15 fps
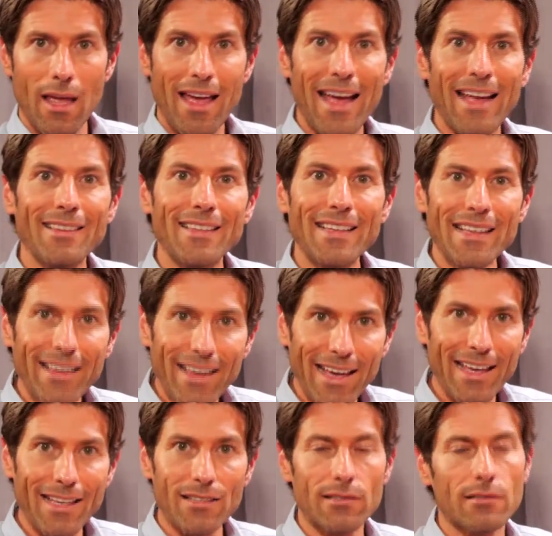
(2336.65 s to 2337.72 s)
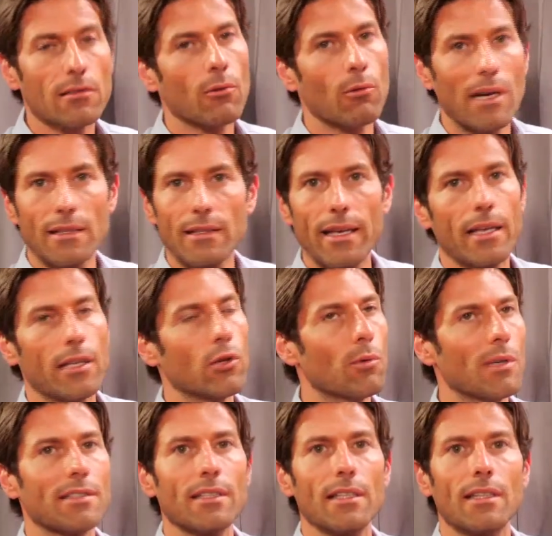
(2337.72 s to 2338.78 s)
And in case one day you will
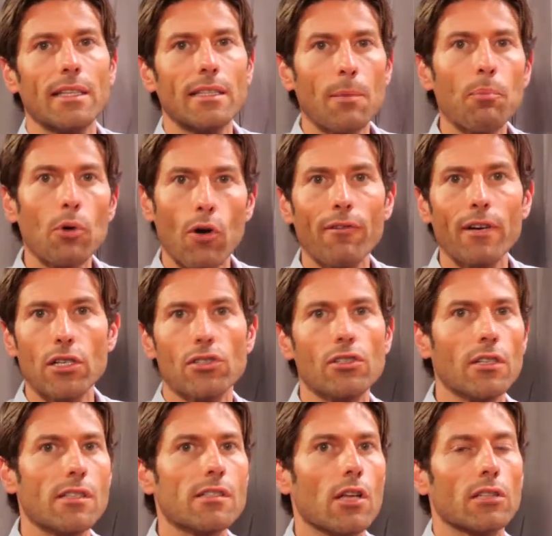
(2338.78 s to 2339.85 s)
see that the Pro version is not